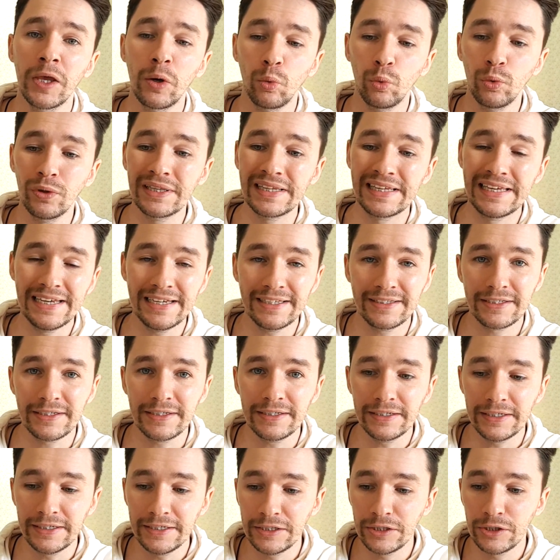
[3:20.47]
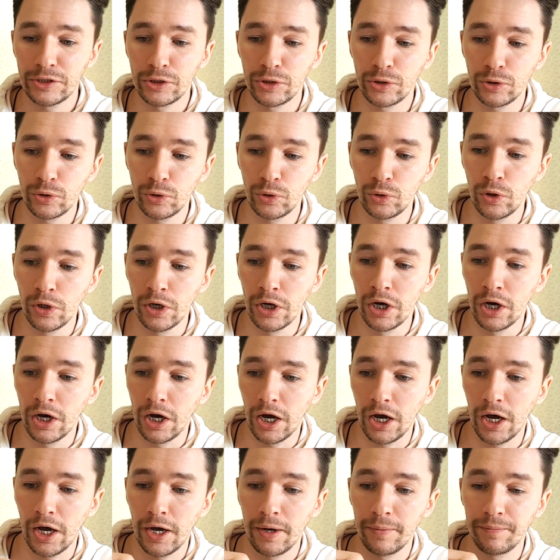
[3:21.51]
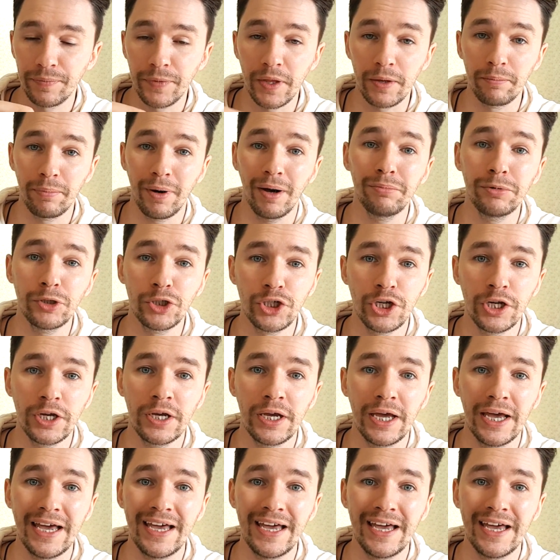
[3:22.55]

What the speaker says: will get into publishing